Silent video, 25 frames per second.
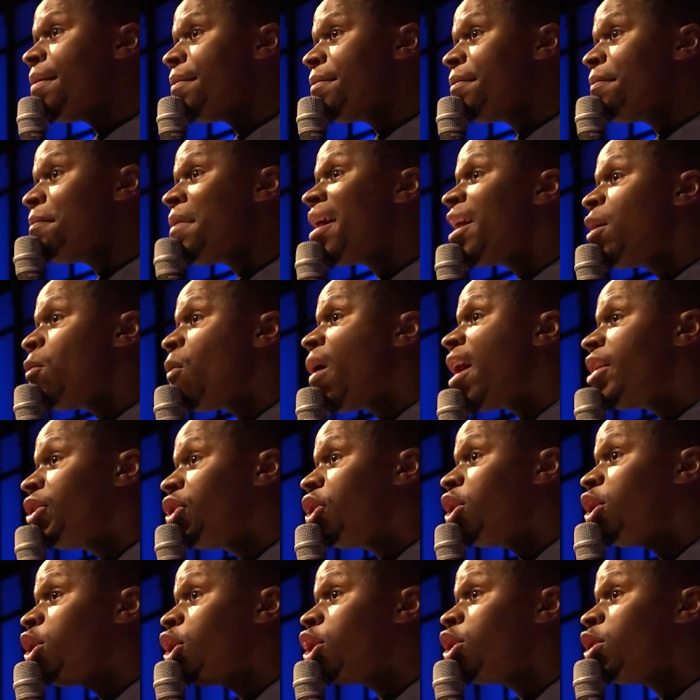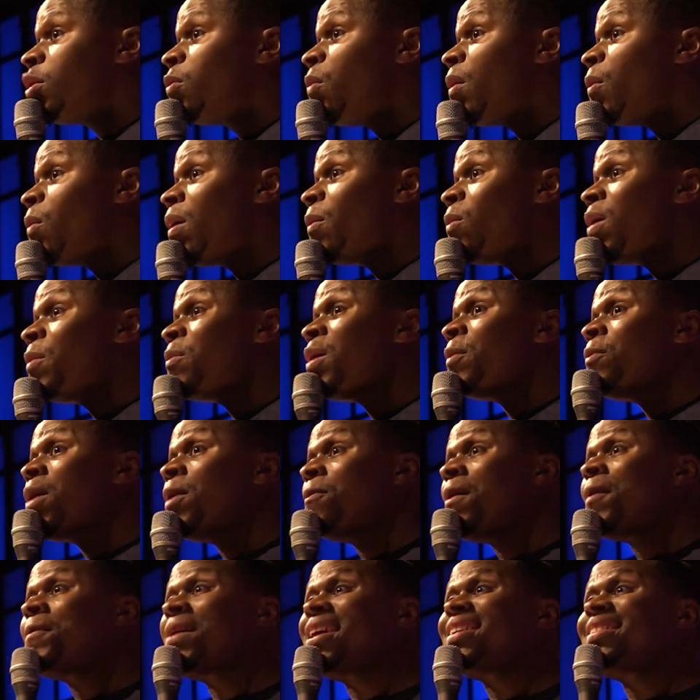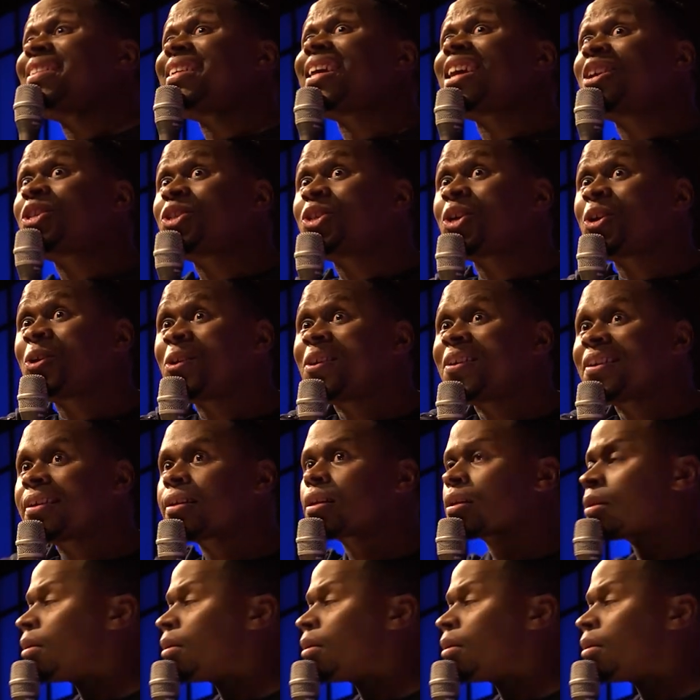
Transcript: um, my white is yes, sir.